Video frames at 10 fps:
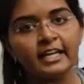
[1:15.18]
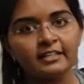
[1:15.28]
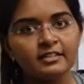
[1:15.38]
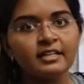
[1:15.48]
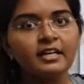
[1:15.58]
that
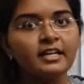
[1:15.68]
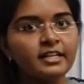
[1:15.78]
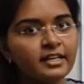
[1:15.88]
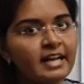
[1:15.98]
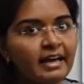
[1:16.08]
are the
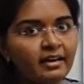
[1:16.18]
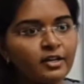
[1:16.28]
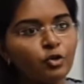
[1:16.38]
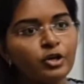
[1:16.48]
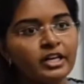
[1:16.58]
related,
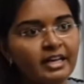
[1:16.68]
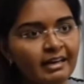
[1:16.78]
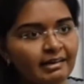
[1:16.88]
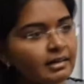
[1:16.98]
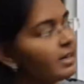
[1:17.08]
direct or
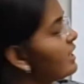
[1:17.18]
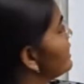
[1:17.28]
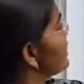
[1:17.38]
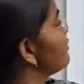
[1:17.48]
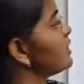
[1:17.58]
indirectly
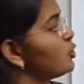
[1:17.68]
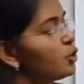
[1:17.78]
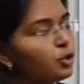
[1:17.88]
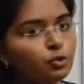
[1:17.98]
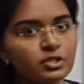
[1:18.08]
related with
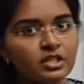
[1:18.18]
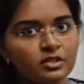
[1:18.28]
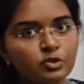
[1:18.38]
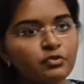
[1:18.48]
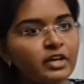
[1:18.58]
your
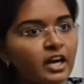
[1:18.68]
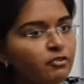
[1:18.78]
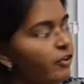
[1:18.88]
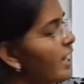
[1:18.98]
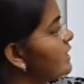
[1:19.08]
user. So we
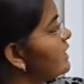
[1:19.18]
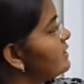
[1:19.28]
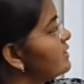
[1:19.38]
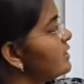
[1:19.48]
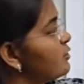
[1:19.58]
have find
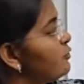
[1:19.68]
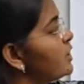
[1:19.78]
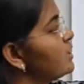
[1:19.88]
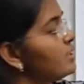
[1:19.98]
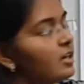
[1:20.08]
it the
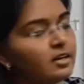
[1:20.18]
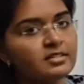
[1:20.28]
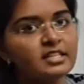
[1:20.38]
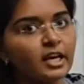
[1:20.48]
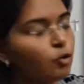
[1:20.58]
different
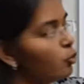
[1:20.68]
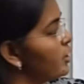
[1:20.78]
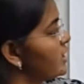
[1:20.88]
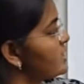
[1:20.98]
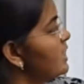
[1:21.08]

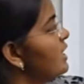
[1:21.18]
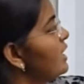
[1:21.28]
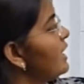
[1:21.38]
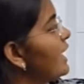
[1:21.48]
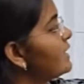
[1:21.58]
stakeholders
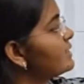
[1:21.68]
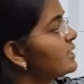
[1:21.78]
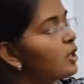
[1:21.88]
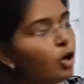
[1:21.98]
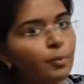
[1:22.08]
like
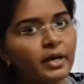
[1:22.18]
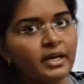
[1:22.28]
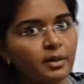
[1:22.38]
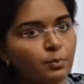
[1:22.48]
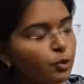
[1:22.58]
the
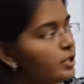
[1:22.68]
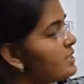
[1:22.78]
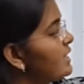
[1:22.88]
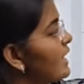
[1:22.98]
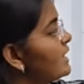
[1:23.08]
government
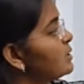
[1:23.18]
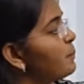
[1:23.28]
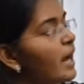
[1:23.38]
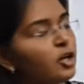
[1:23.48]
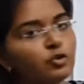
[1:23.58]
employees that are
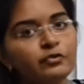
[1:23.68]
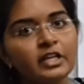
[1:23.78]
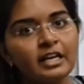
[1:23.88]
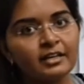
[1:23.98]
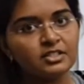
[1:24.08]
the part of
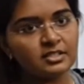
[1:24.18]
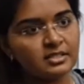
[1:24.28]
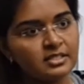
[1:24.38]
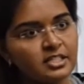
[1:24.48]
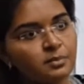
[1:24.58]
the
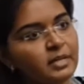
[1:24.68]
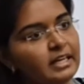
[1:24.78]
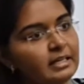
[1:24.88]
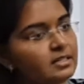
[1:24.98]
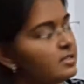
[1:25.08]
election system,
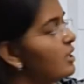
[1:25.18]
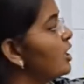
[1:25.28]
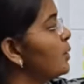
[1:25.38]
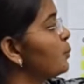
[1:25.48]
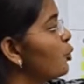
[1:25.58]
that is
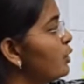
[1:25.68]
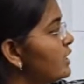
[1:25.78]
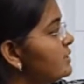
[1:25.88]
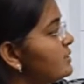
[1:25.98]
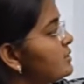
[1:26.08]

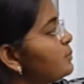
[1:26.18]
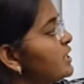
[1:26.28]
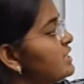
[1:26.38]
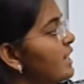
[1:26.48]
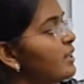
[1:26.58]
police,
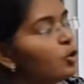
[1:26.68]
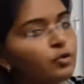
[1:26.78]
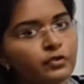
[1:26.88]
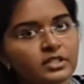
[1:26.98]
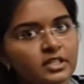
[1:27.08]
presiding
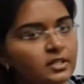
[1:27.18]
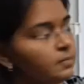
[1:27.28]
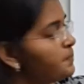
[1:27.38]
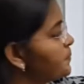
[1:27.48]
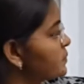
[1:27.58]
officer,